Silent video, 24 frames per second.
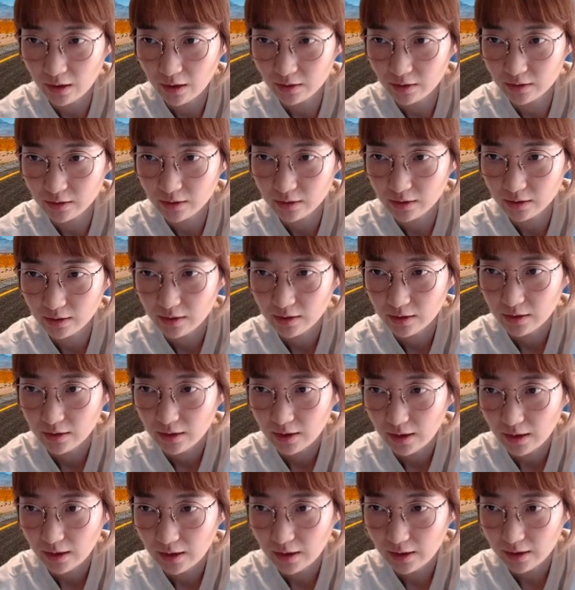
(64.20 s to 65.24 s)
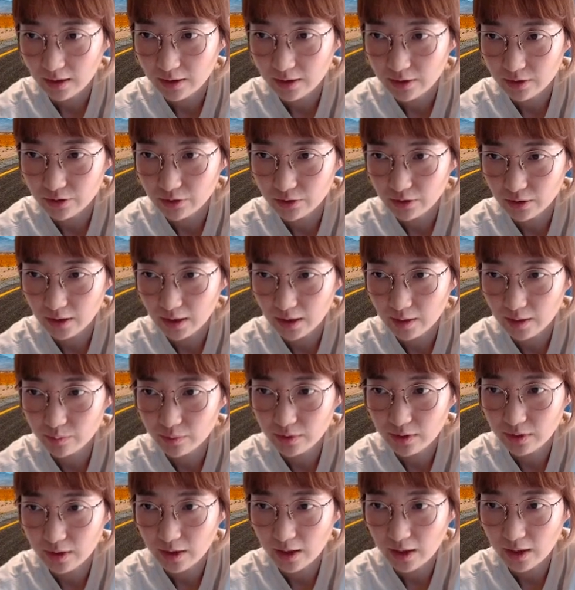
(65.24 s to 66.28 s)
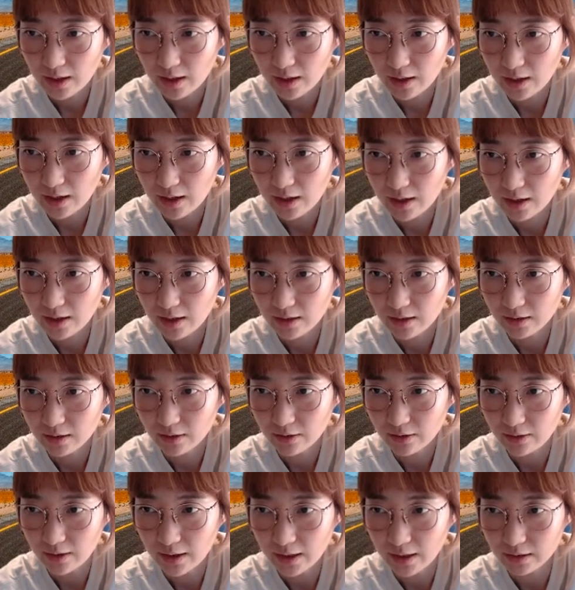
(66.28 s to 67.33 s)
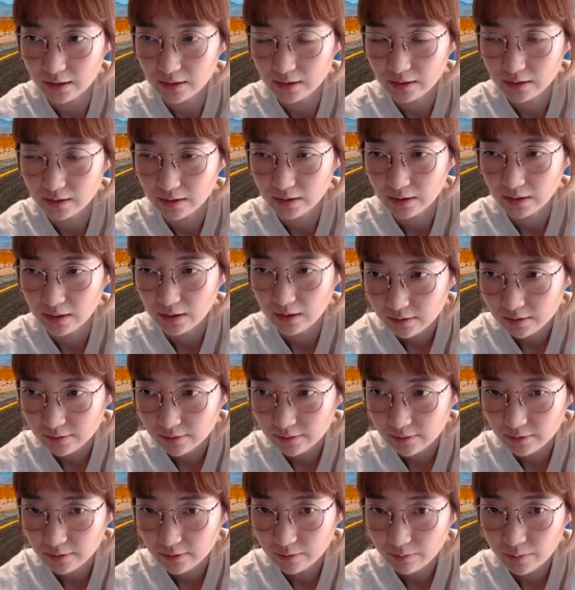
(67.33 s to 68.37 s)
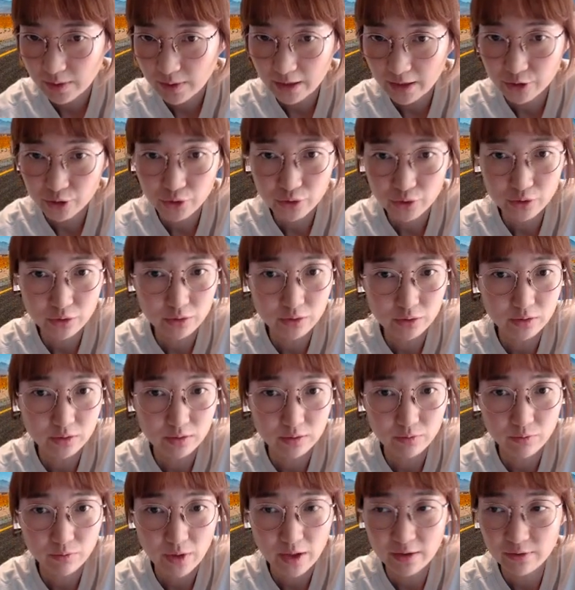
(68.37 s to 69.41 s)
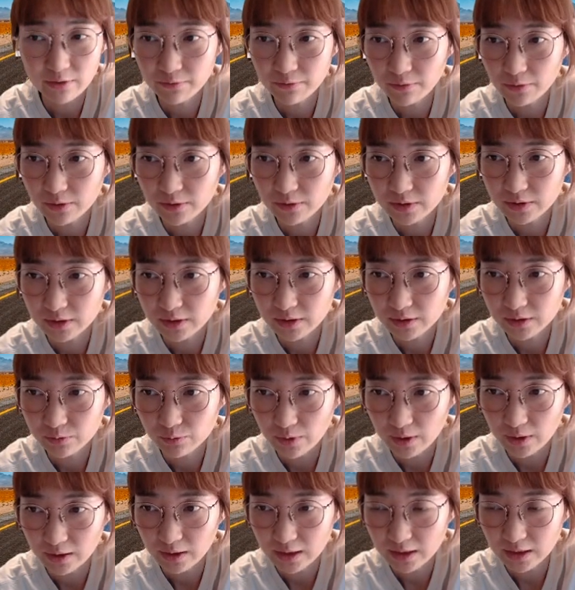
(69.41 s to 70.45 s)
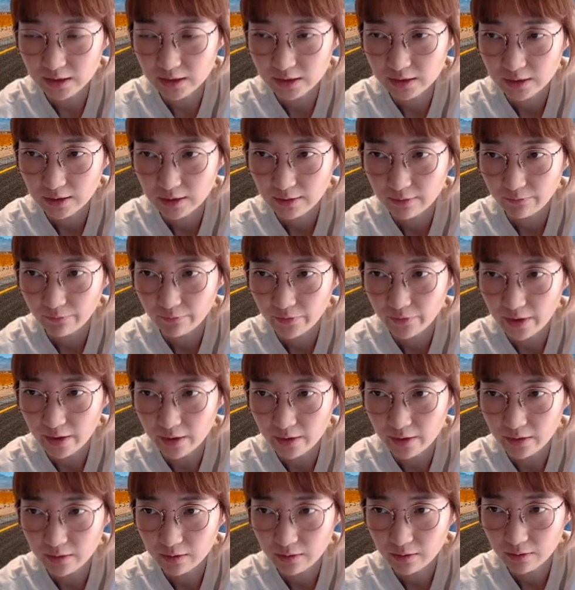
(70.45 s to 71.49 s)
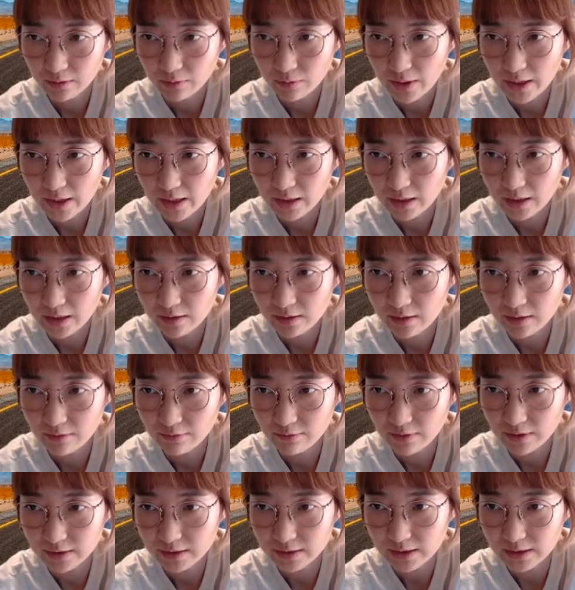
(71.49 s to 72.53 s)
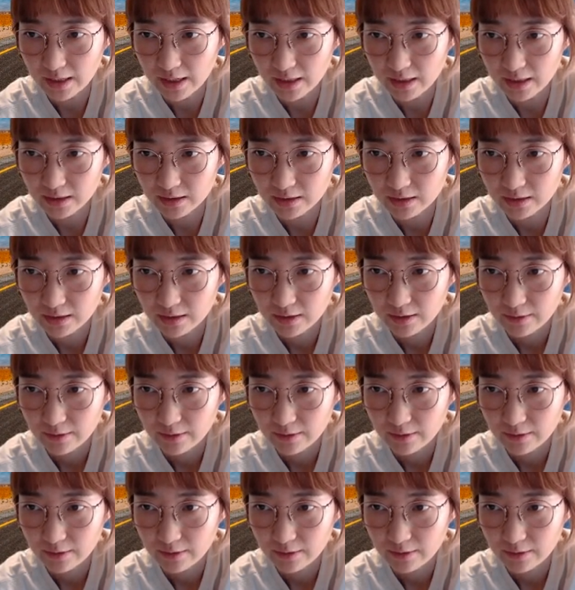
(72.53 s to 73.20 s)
cut and you can play hane and connect. Black should reinforce this weakness. Then white can live inside.